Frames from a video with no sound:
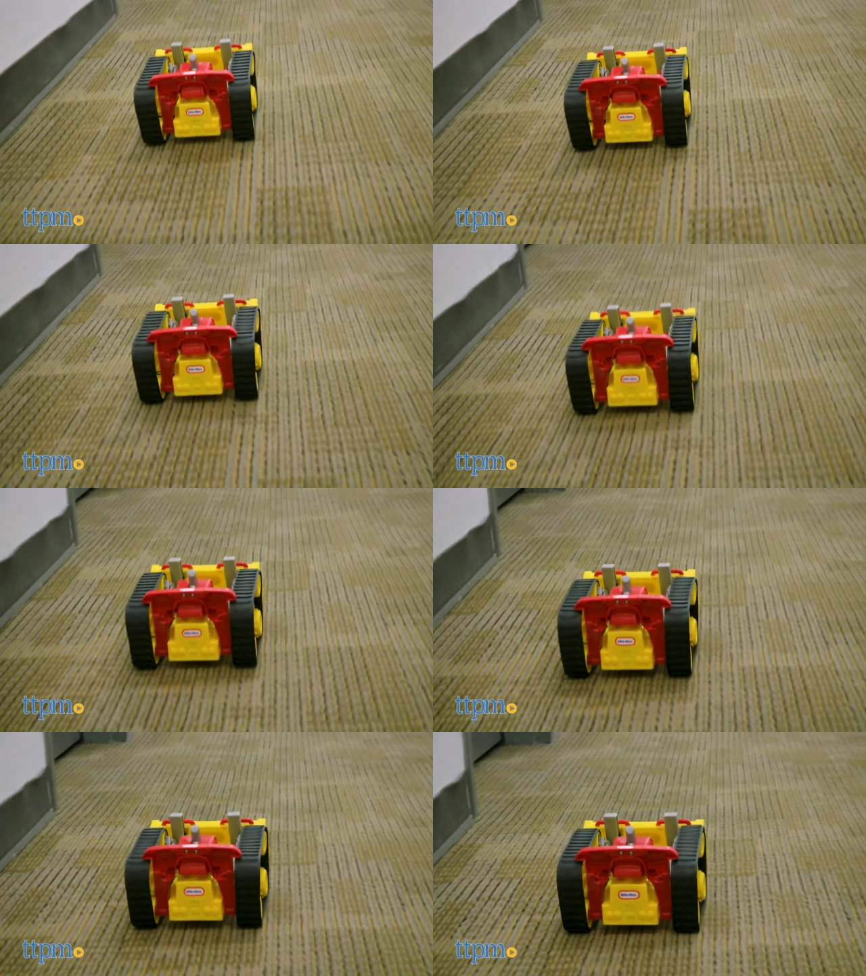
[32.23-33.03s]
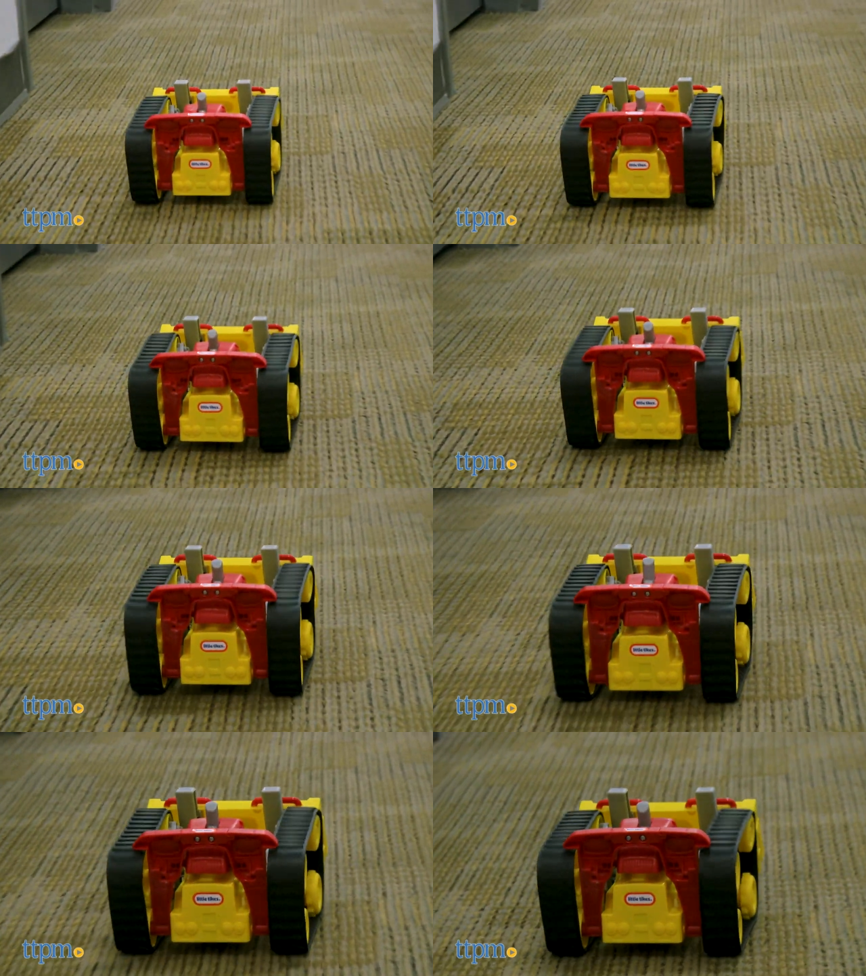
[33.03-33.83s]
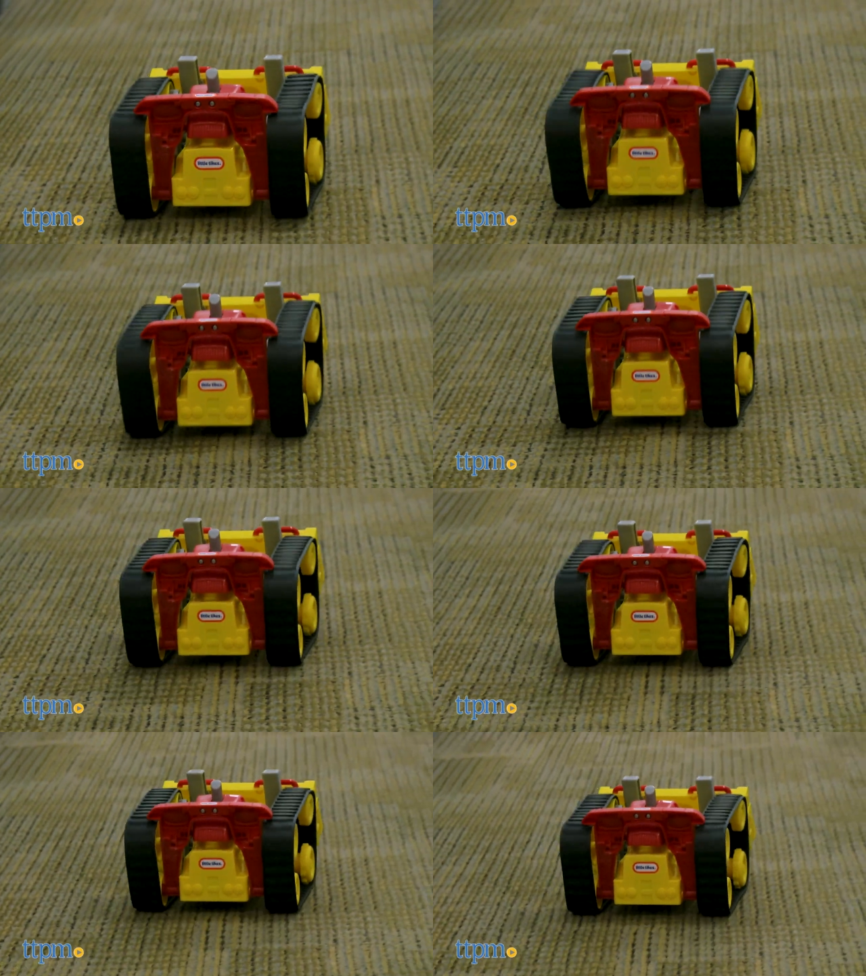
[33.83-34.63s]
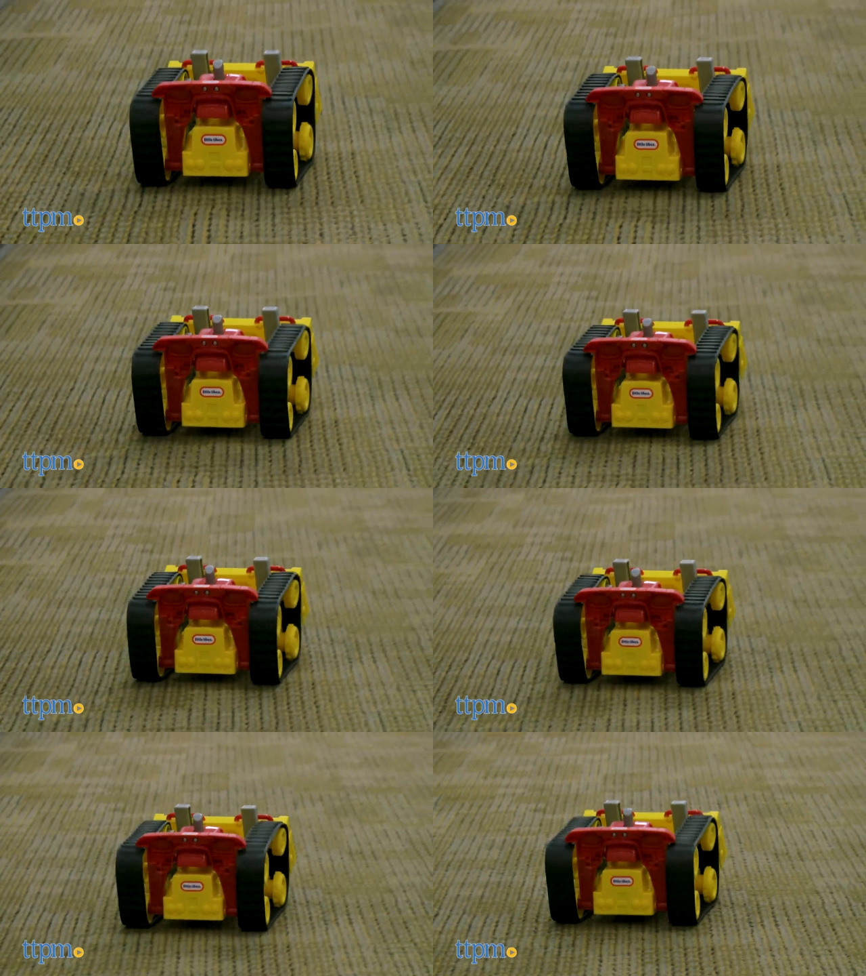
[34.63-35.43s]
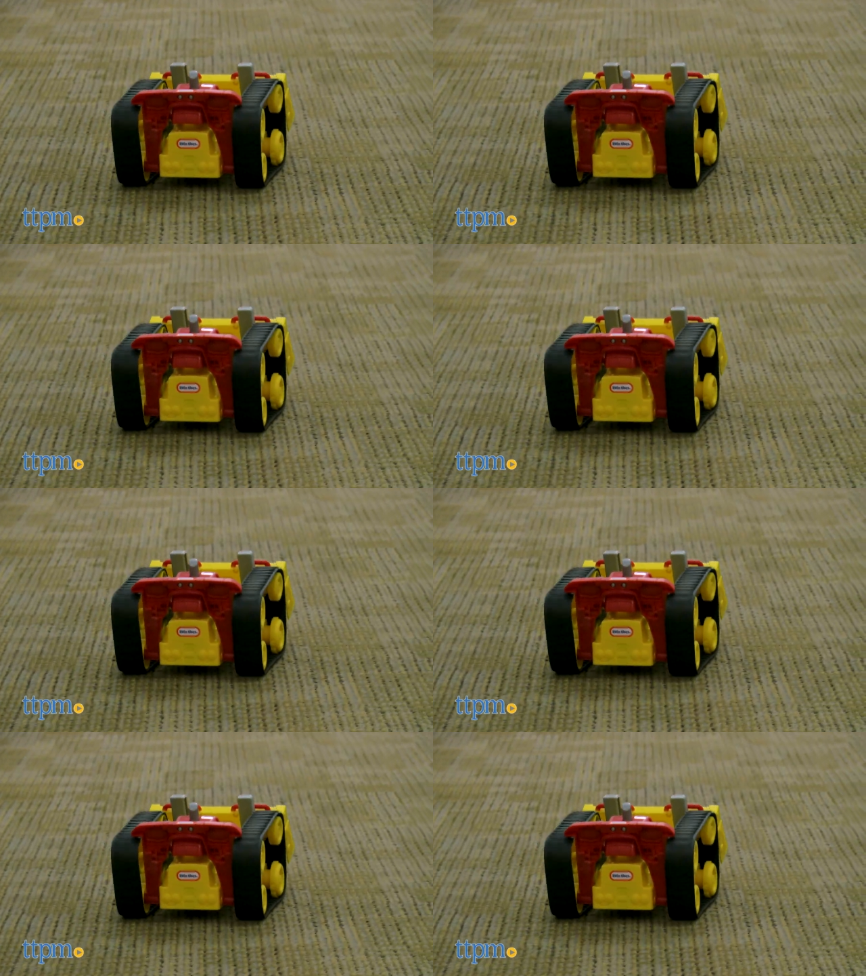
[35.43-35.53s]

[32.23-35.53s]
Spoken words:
Nobody's mouth can be seen.